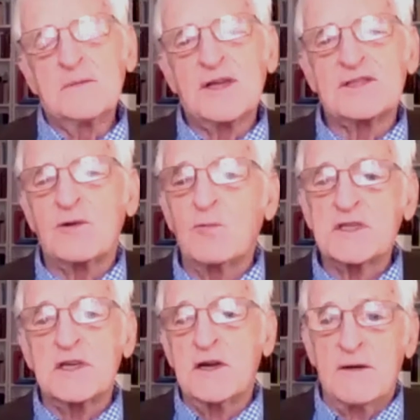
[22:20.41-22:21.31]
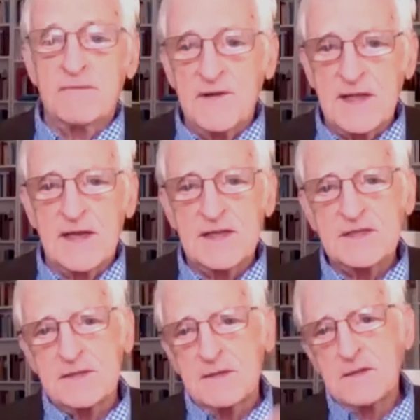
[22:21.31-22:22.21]
because it wasn't enough, I
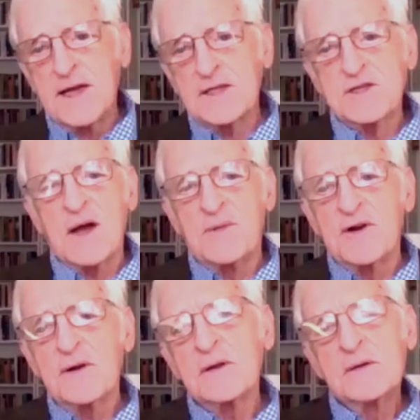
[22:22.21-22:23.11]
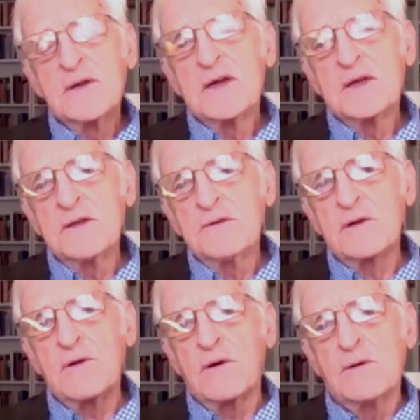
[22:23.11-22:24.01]
guess, last summer, a year
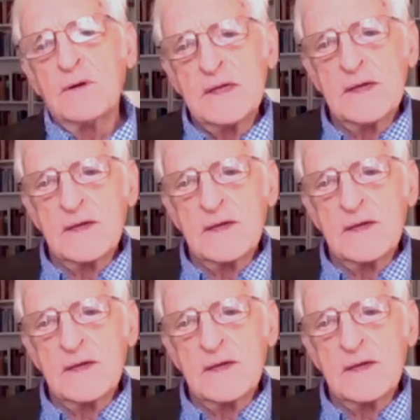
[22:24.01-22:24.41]
ago,